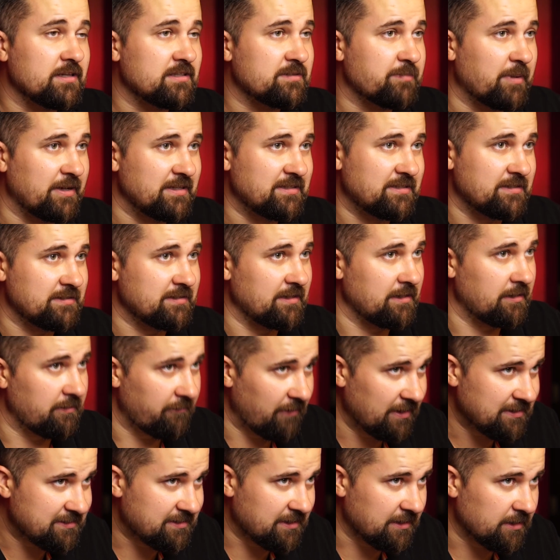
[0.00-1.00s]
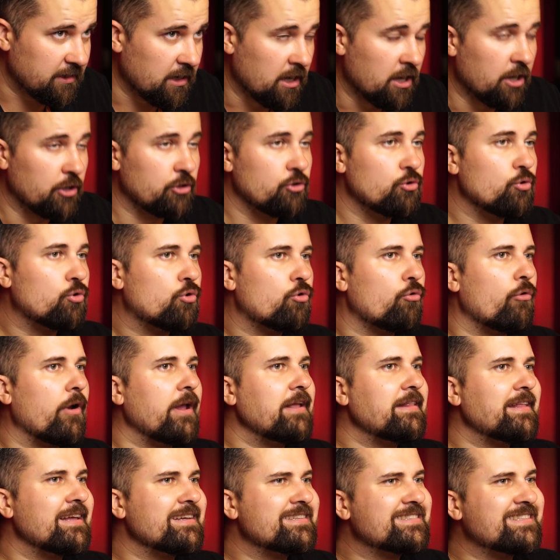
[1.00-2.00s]
expenses and investing, you
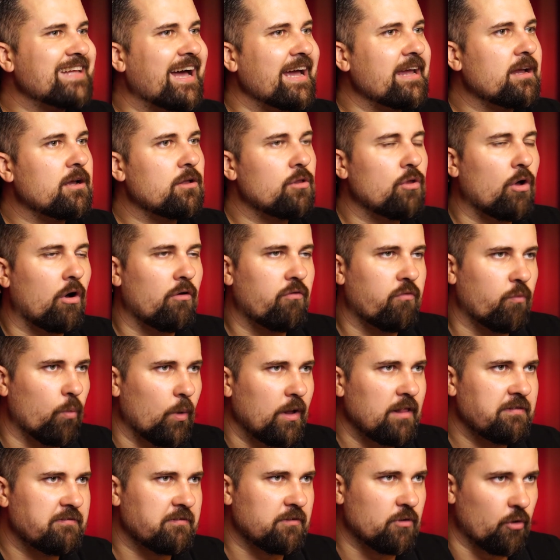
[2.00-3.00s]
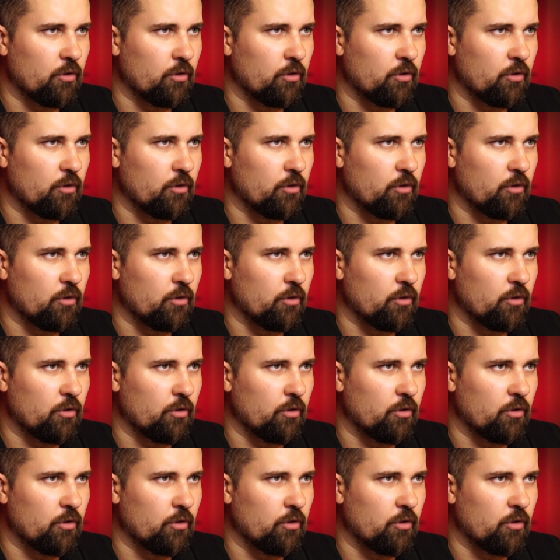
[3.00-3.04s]
create a cycle of wealth